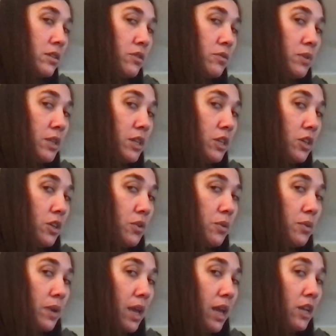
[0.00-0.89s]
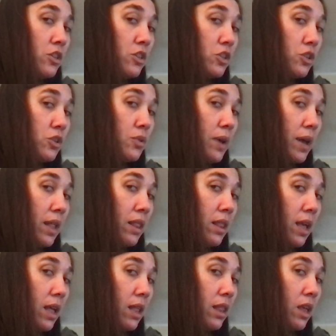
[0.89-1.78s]
With a U.
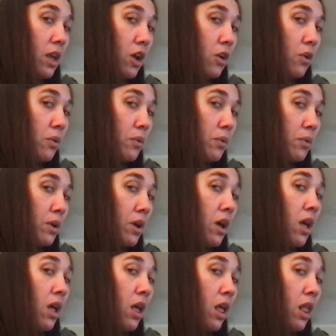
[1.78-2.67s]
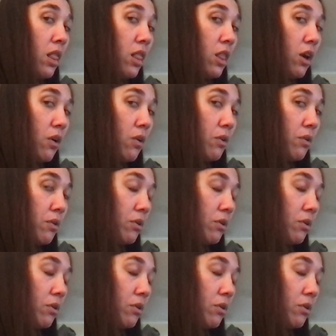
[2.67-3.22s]
H-U-L-L-O. Hello.